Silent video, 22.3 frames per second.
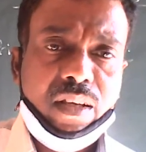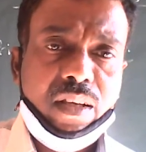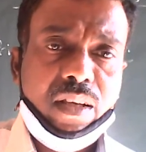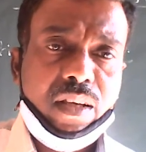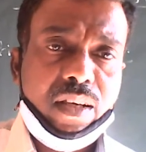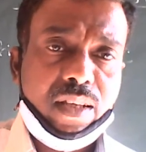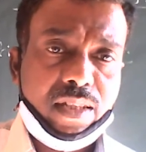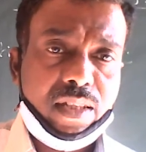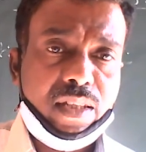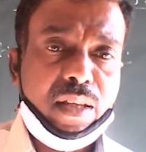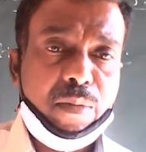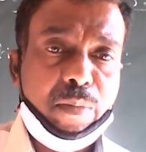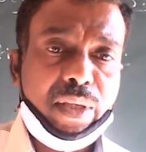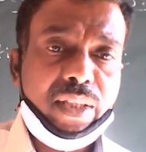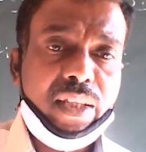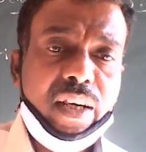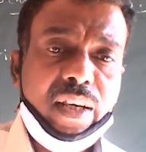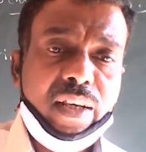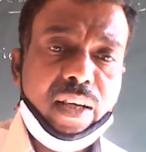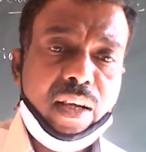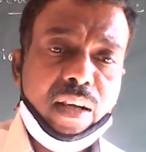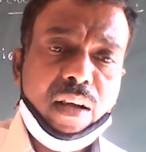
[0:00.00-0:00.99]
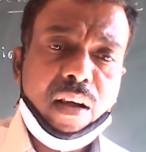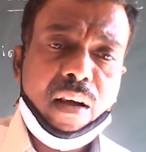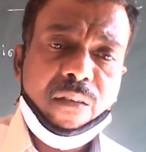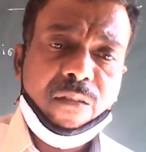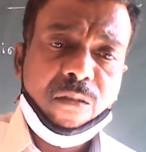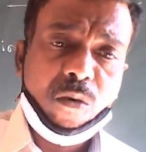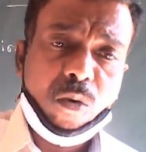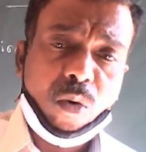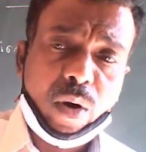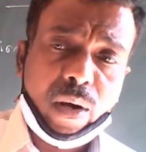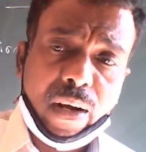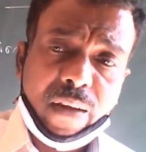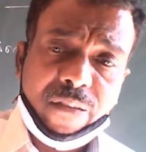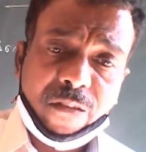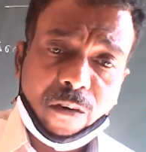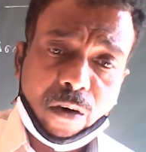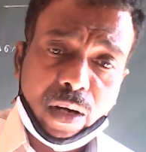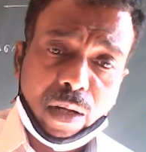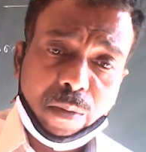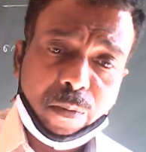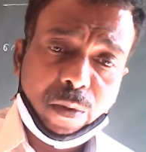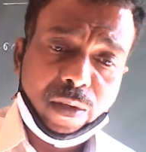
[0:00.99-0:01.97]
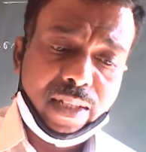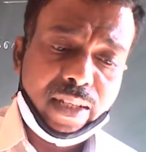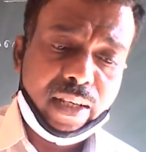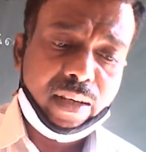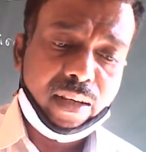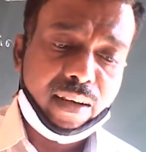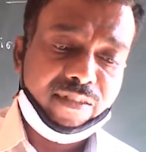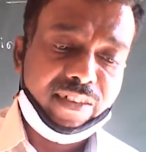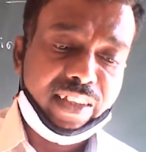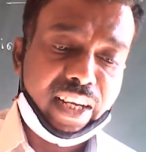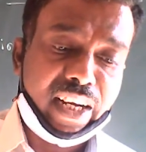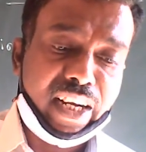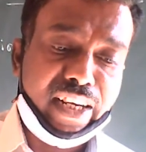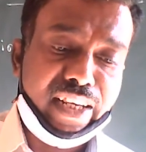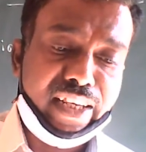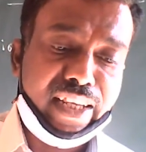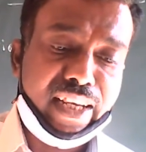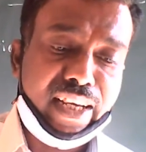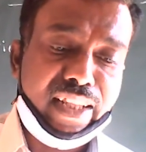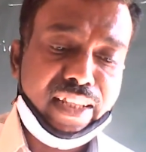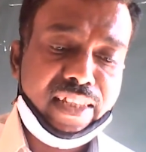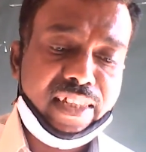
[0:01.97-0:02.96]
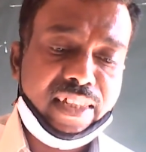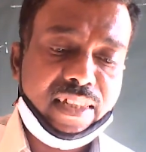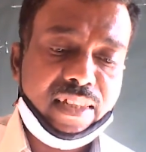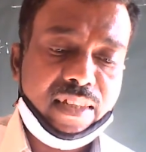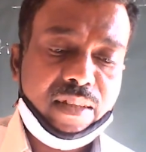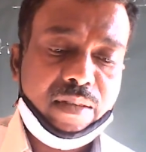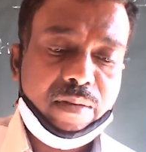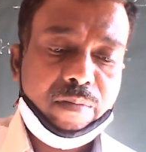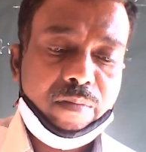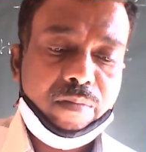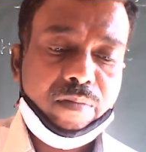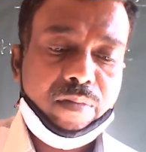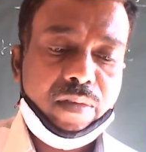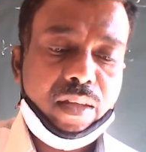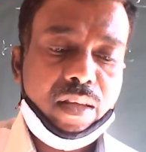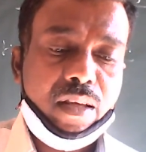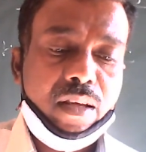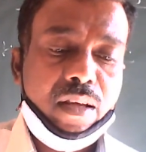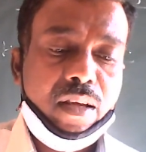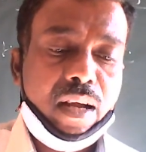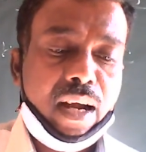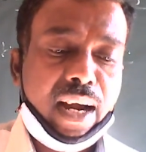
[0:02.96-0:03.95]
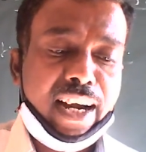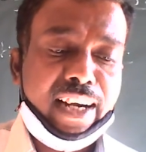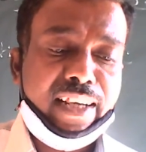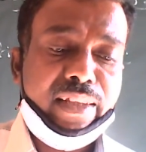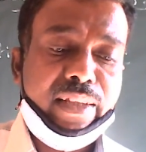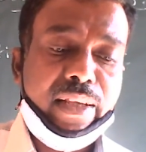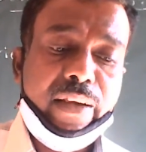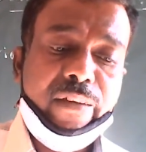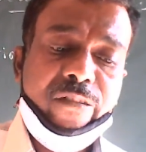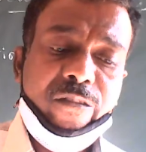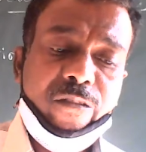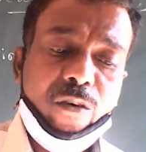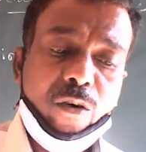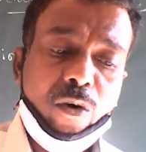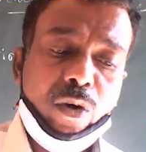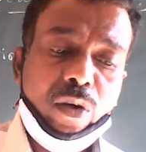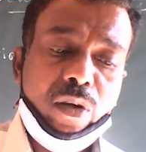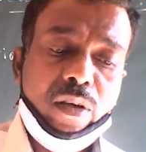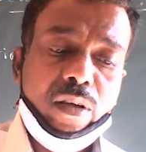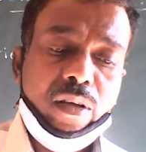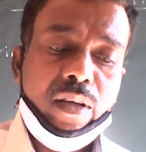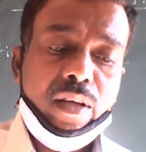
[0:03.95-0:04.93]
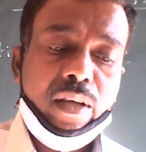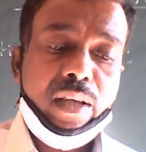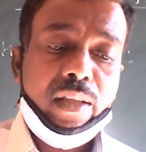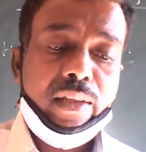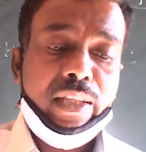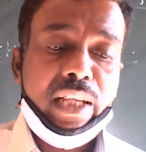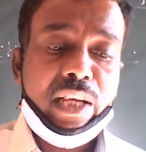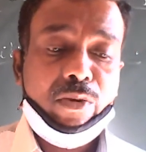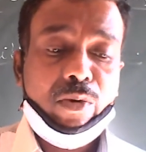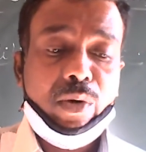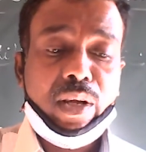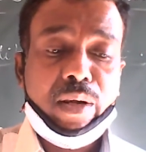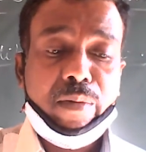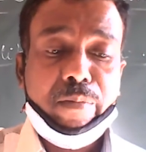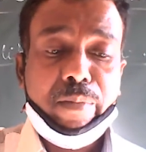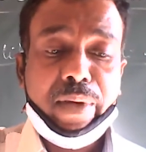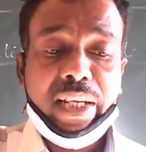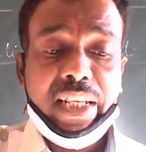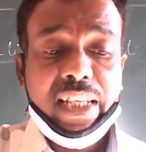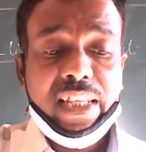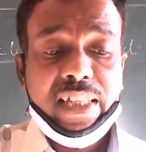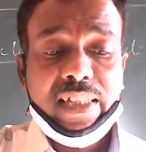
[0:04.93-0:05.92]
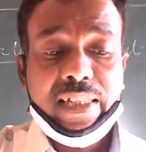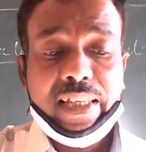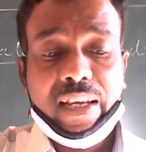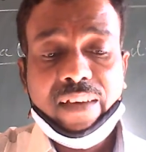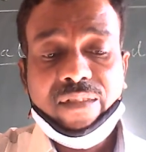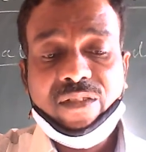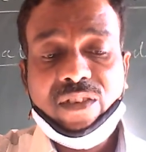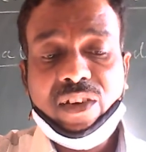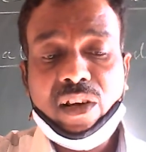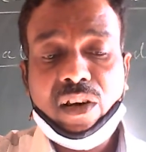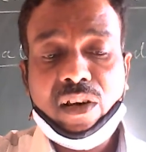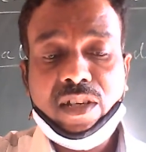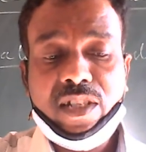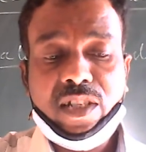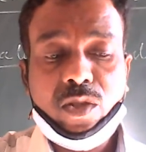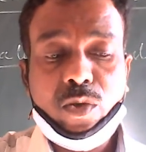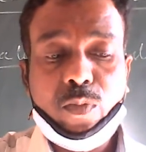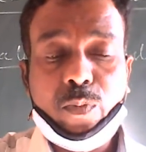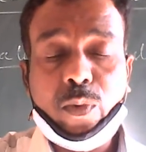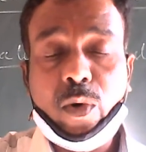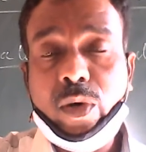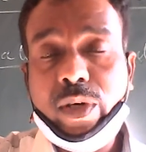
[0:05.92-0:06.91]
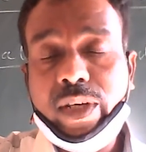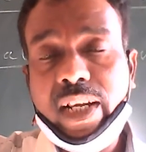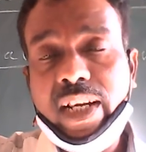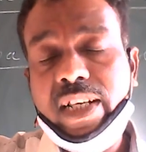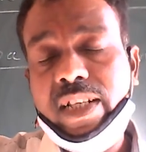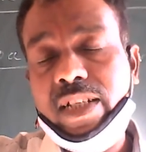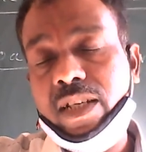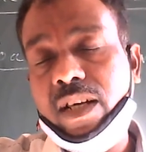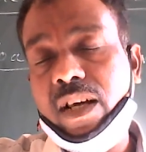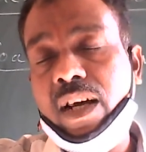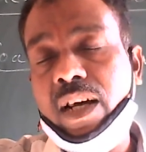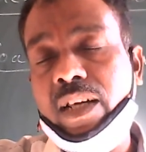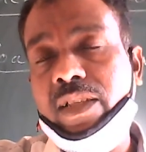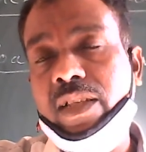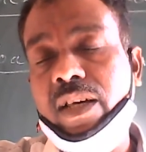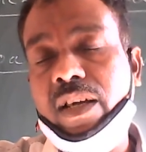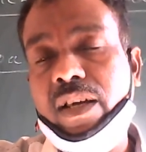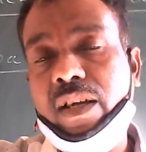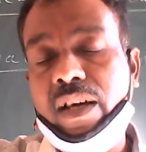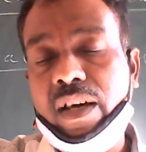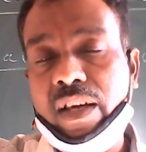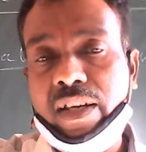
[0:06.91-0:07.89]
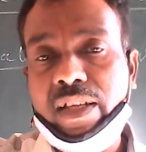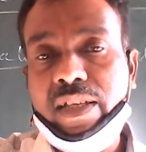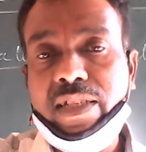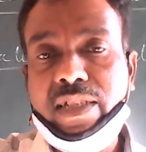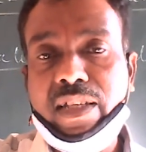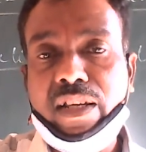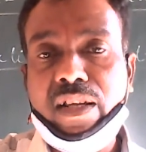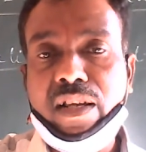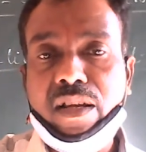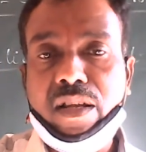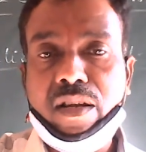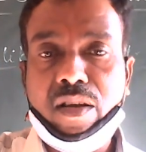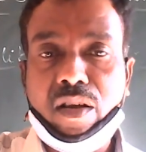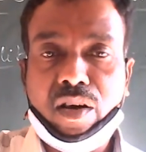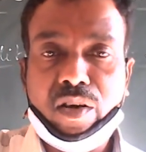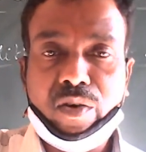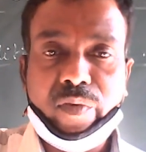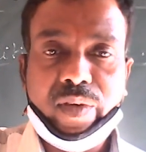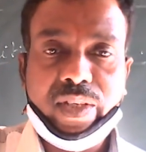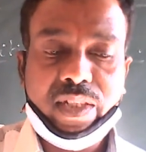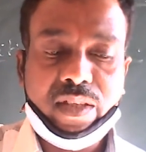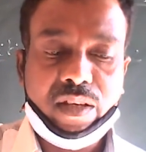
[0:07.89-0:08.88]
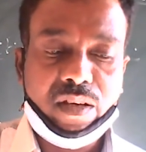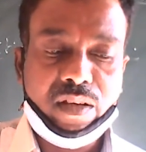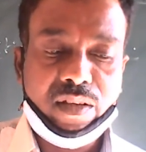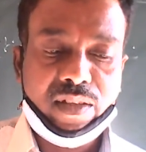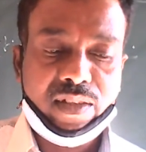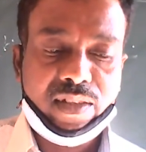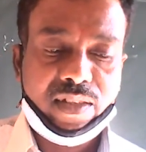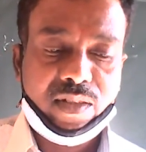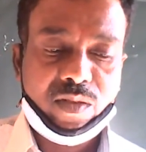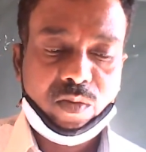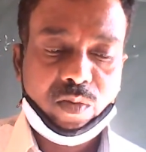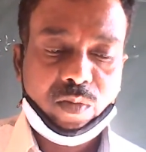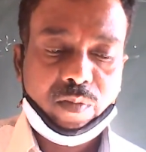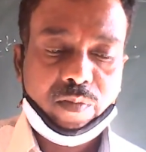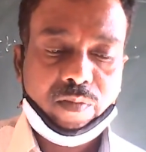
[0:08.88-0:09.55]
It is the mother tongue of only 40% of the Indians, and therefore there were many safeguards to protect other regional languages also.